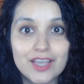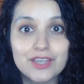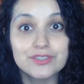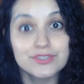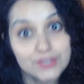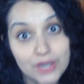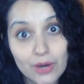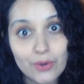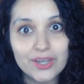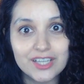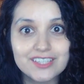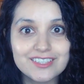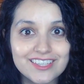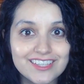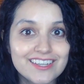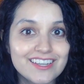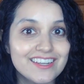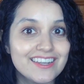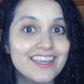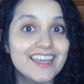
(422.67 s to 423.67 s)
So is it
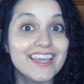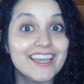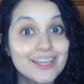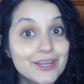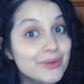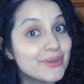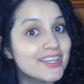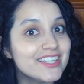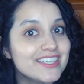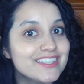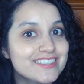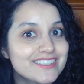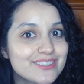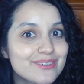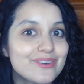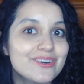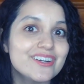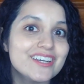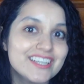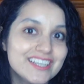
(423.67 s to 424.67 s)
an increase
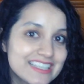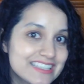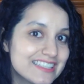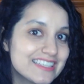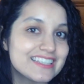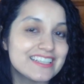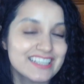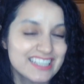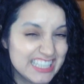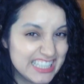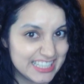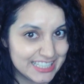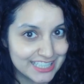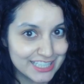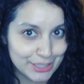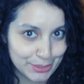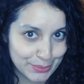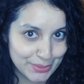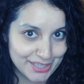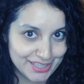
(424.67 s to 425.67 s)
or is it a
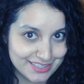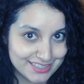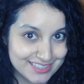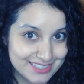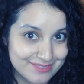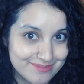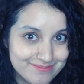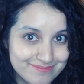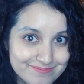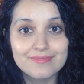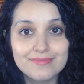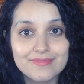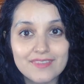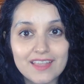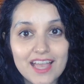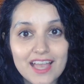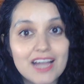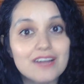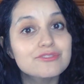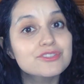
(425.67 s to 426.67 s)
decrease?
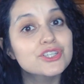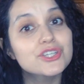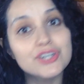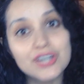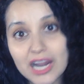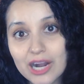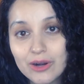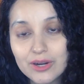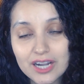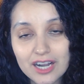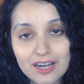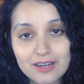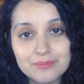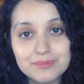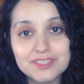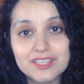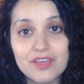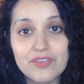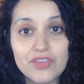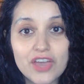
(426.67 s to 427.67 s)
After your outcomes,
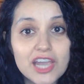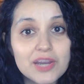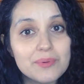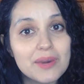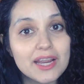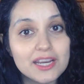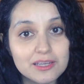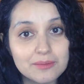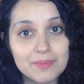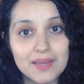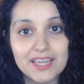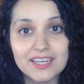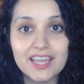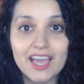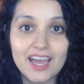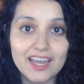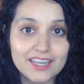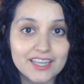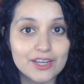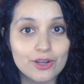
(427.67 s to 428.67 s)
they recommend
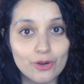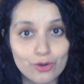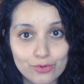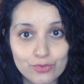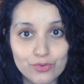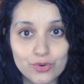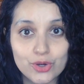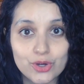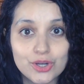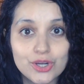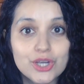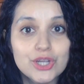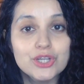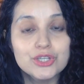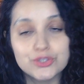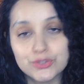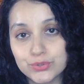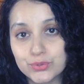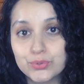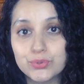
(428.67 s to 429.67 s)
heading over
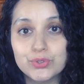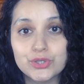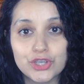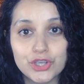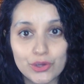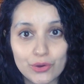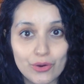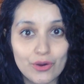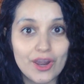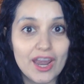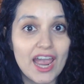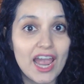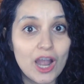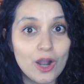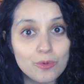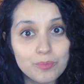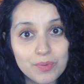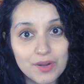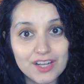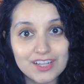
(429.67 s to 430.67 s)
to your
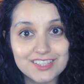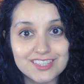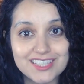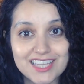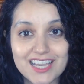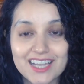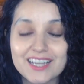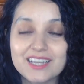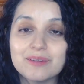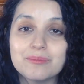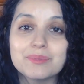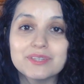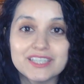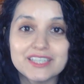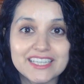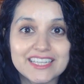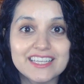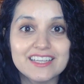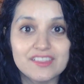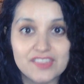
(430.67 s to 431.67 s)
outputs and
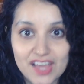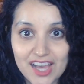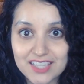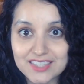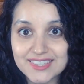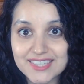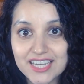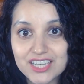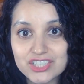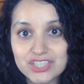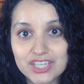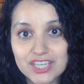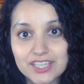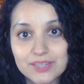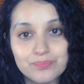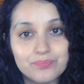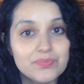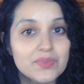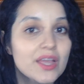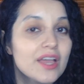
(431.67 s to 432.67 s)
completing that
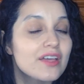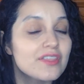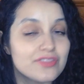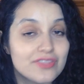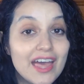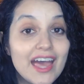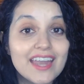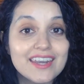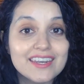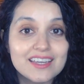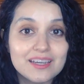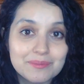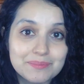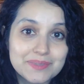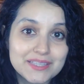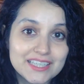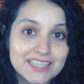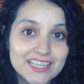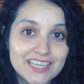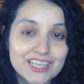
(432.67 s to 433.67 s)
section, then
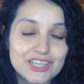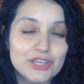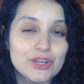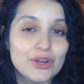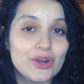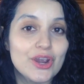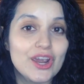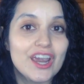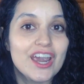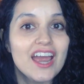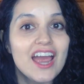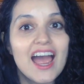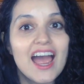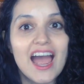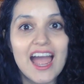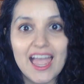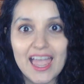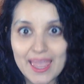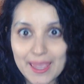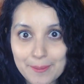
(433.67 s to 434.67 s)
completing your
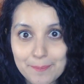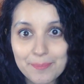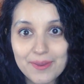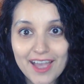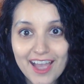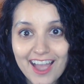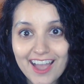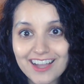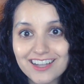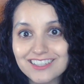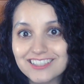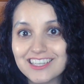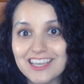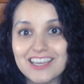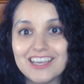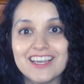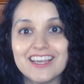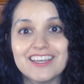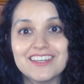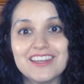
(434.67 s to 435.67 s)
impact
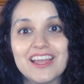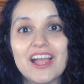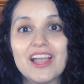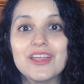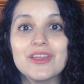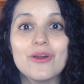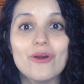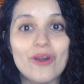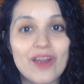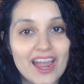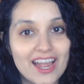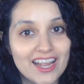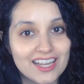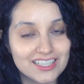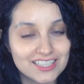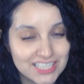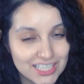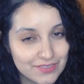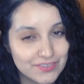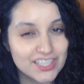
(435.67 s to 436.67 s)
and your
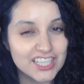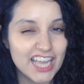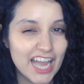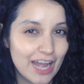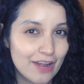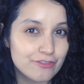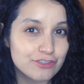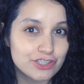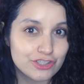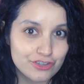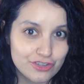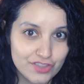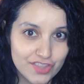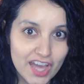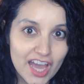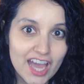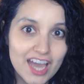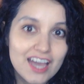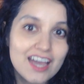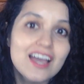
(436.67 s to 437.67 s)
activity after
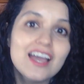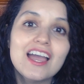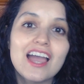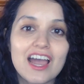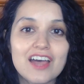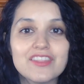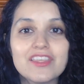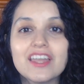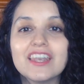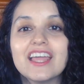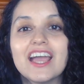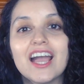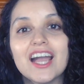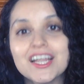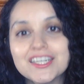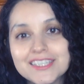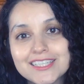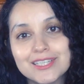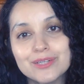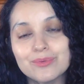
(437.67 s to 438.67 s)
that, and then
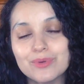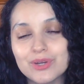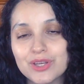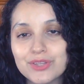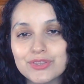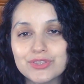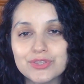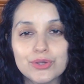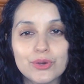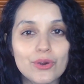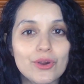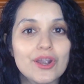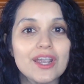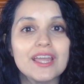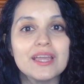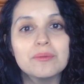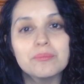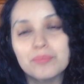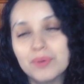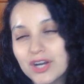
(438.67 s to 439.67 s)
ending with your
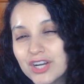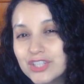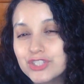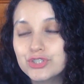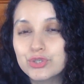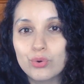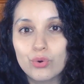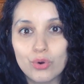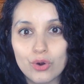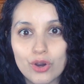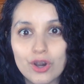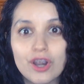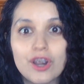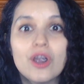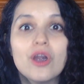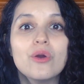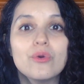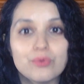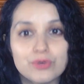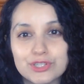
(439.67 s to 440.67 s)
inputs
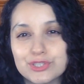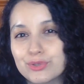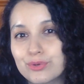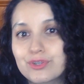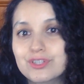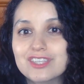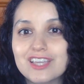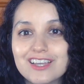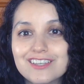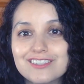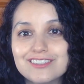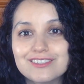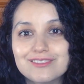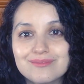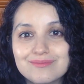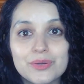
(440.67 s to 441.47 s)
or resources.